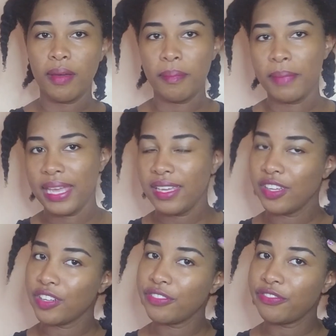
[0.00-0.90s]
My
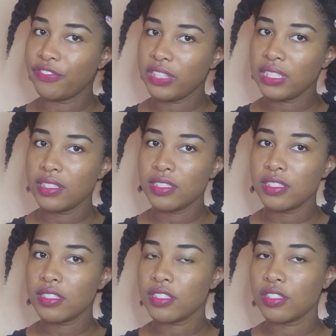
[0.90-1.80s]
hair
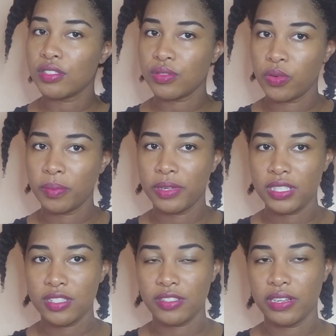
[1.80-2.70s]
feels so
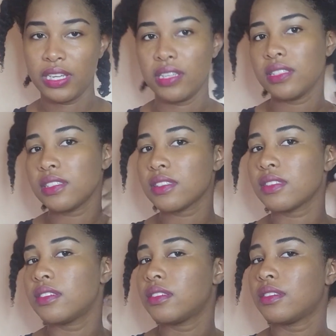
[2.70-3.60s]
moisturized.
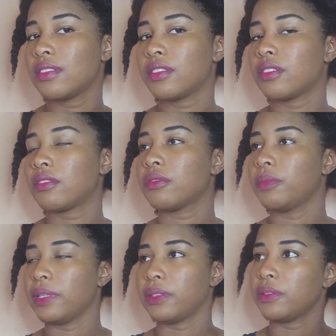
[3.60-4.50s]

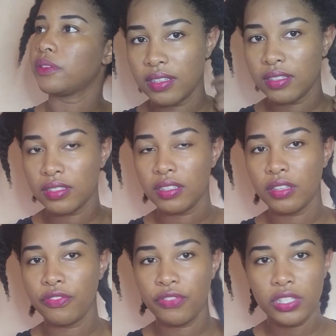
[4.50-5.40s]
Wow.
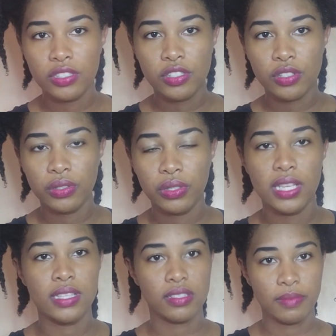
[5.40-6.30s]
It feels
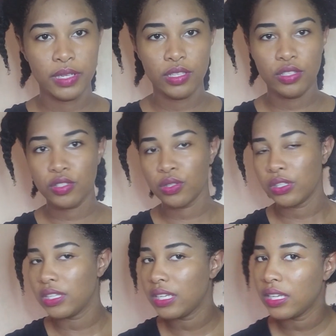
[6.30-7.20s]
good, it smells
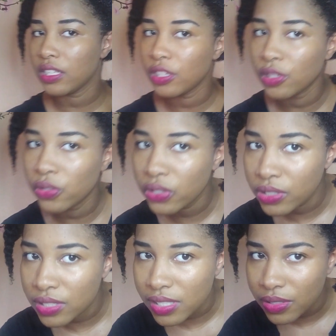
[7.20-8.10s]
good, it
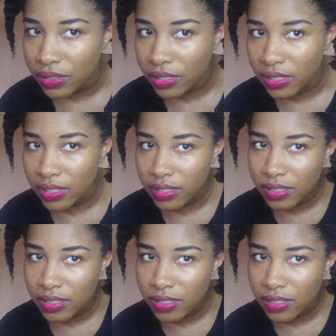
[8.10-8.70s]
looks good.